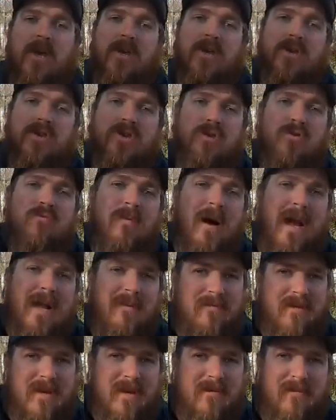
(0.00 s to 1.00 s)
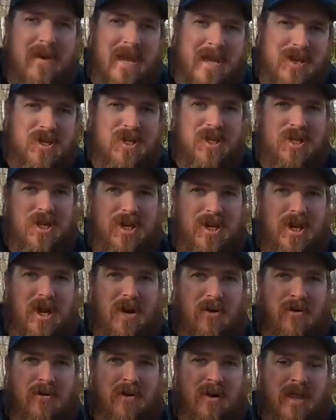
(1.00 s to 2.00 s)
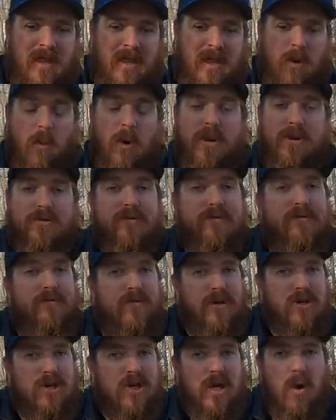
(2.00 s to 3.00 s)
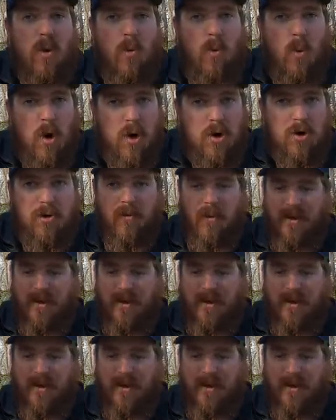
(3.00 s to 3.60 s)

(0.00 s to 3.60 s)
You might be amazed to know that when you're fishing a worm,